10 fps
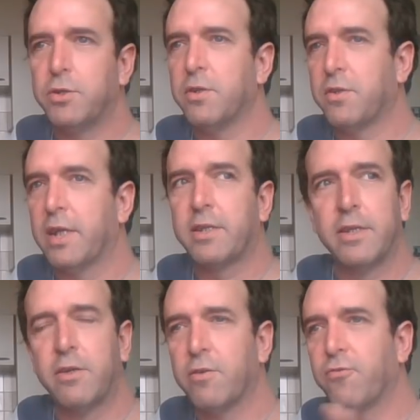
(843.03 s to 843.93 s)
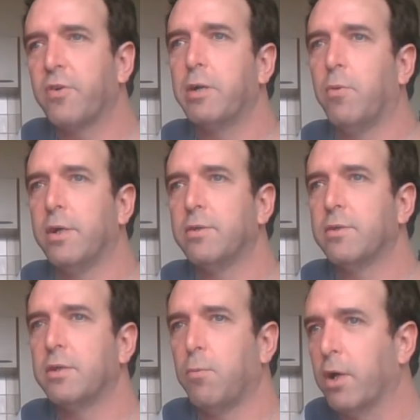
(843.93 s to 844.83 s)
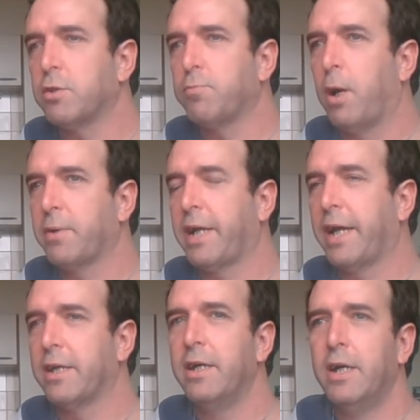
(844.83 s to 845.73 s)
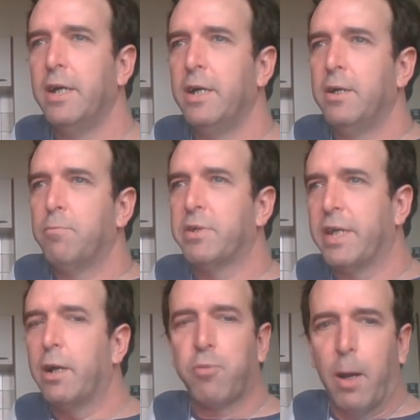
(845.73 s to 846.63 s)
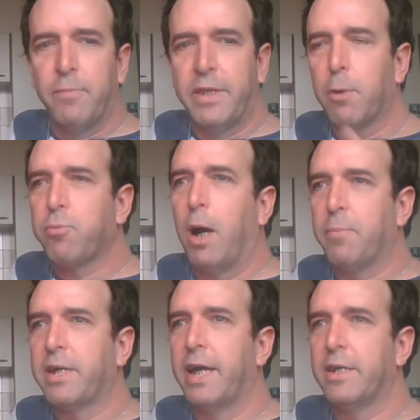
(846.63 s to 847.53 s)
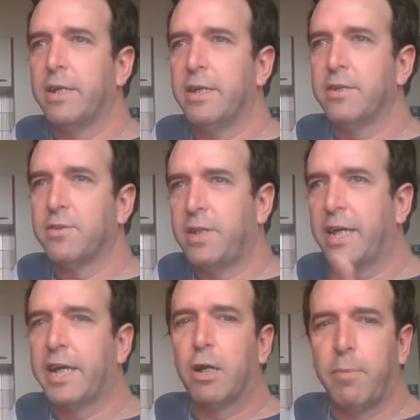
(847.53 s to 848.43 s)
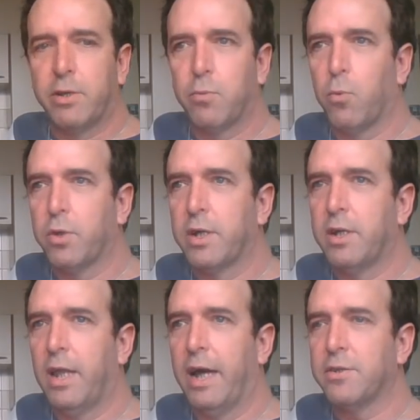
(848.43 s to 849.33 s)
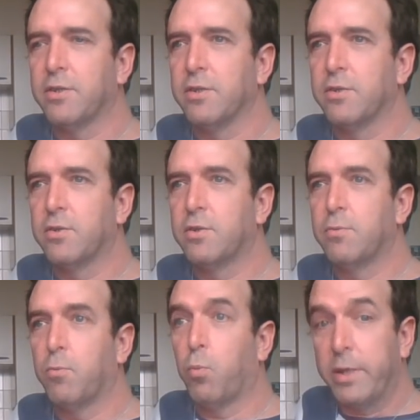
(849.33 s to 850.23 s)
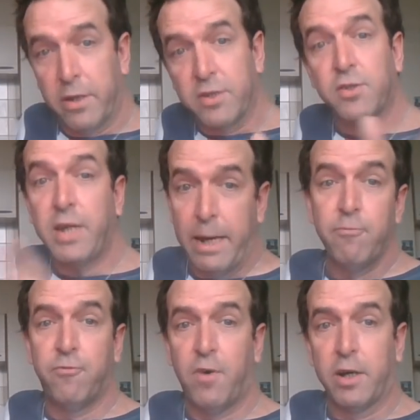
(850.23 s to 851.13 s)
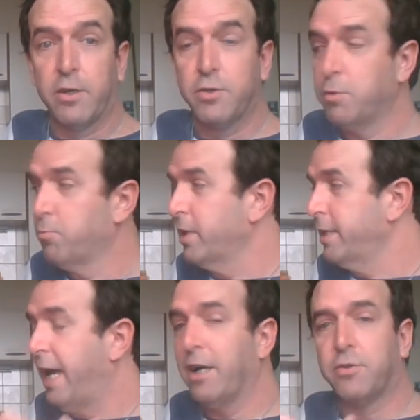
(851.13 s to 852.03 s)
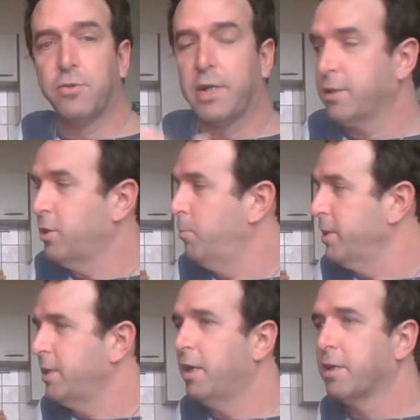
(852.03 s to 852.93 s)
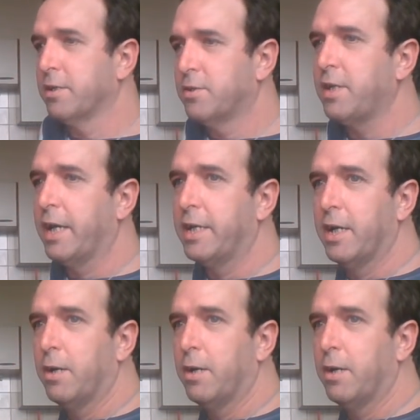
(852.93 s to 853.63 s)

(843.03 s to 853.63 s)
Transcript: you to think that they're the free ones, you know, watch the propaganda. But their propaganda is they care about the working classes when they're the same fuckers who bring in assholes like Toby Young and say